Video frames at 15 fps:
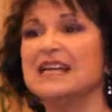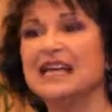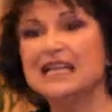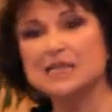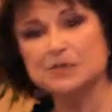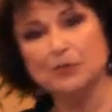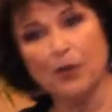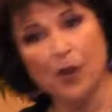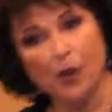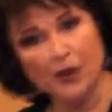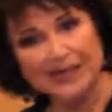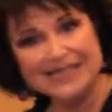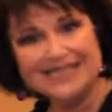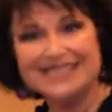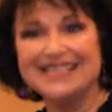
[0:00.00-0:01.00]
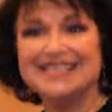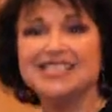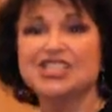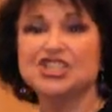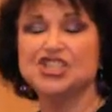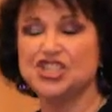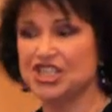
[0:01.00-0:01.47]
is pointing
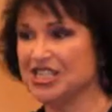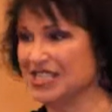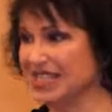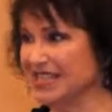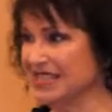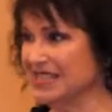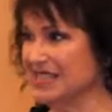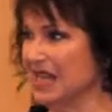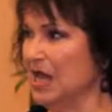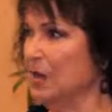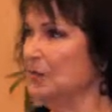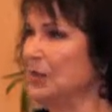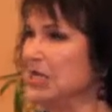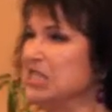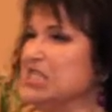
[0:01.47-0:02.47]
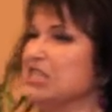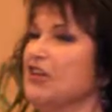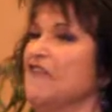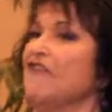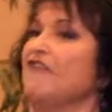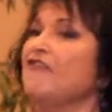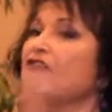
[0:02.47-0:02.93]
to Jesus, but it's the
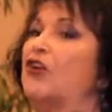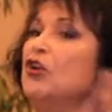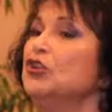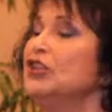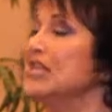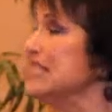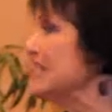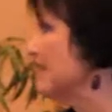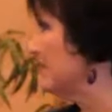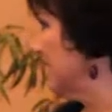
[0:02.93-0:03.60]
fullness of